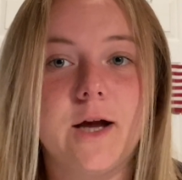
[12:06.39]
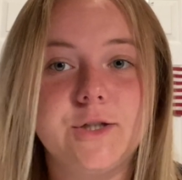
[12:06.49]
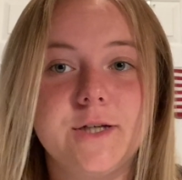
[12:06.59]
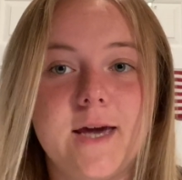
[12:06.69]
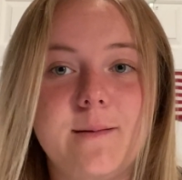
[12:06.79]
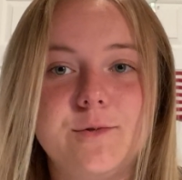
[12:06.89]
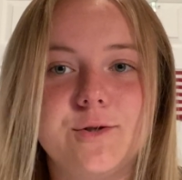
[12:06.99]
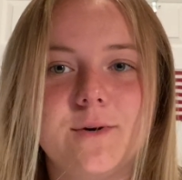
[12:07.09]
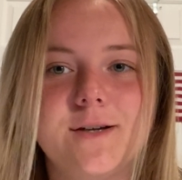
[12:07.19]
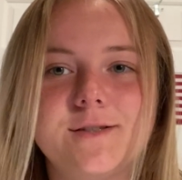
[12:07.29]
actually came
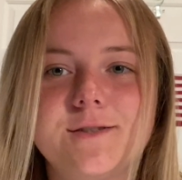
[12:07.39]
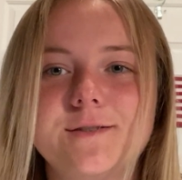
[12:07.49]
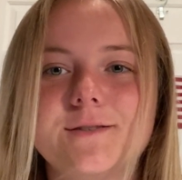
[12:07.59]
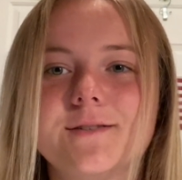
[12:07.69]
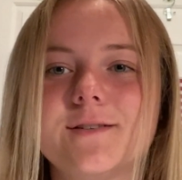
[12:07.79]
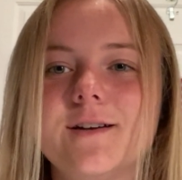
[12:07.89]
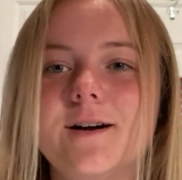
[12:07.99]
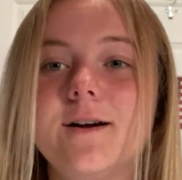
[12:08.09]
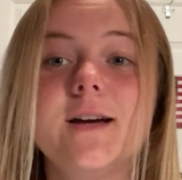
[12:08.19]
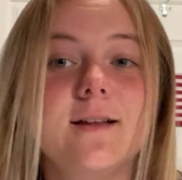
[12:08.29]
to us
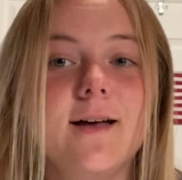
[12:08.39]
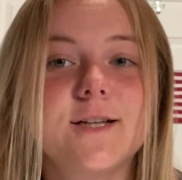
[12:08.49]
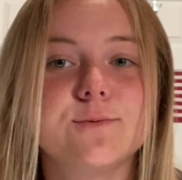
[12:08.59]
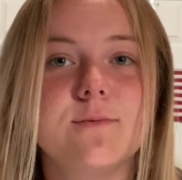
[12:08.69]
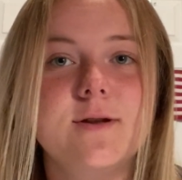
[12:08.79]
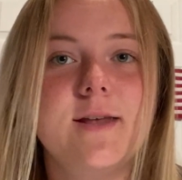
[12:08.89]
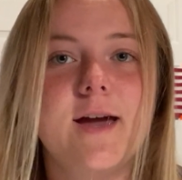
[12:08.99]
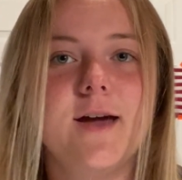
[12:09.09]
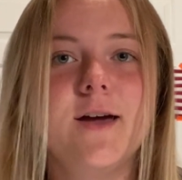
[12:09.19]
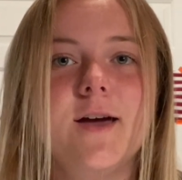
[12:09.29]
in class one
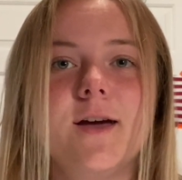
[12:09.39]
day